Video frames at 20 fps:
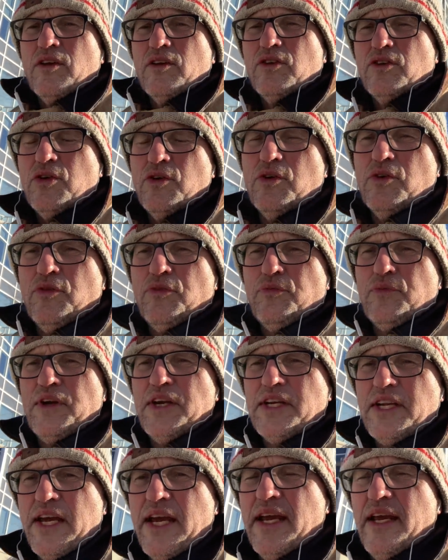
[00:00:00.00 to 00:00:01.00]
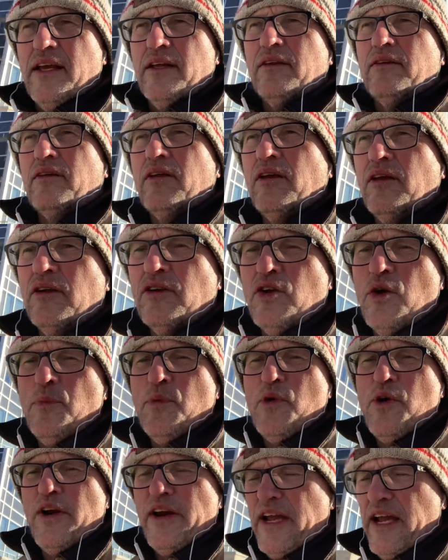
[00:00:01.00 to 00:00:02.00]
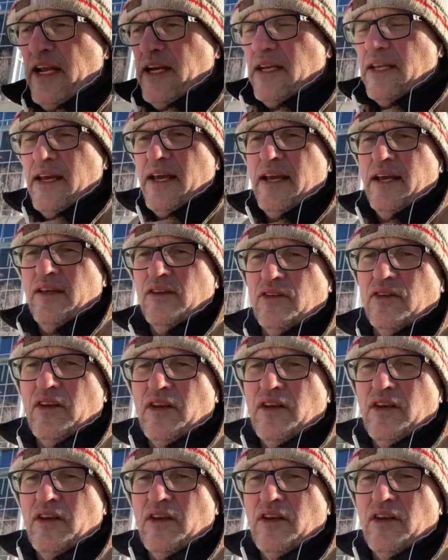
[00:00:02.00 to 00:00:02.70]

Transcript: two to three days, 2.8 days